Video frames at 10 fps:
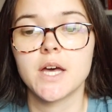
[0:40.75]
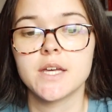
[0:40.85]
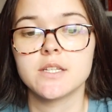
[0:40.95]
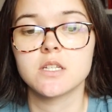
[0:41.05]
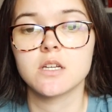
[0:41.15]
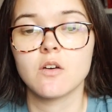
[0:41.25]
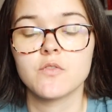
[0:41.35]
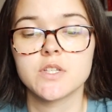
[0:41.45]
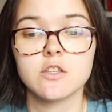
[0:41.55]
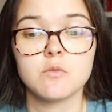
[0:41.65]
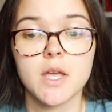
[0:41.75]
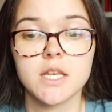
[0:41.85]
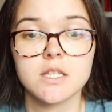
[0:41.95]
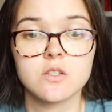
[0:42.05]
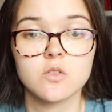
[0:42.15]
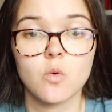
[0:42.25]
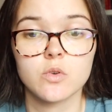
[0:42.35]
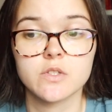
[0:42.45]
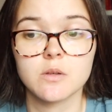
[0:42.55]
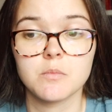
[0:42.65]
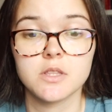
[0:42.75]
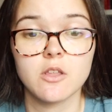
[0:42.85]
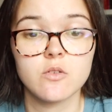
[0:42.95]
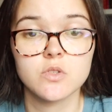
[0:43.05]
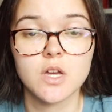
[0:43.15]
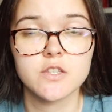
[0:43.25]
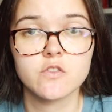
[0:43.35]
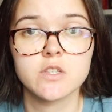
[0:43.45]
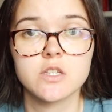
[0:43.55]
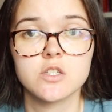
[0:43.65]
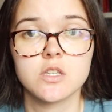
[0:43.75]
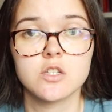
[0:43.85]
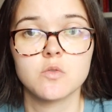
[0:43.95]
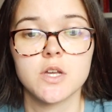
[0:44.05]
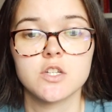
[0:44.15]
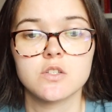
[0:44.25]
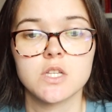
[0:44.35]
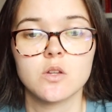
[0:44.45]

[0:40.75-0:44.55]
and uh, obviously you may need to talk to them in those kinds of situations.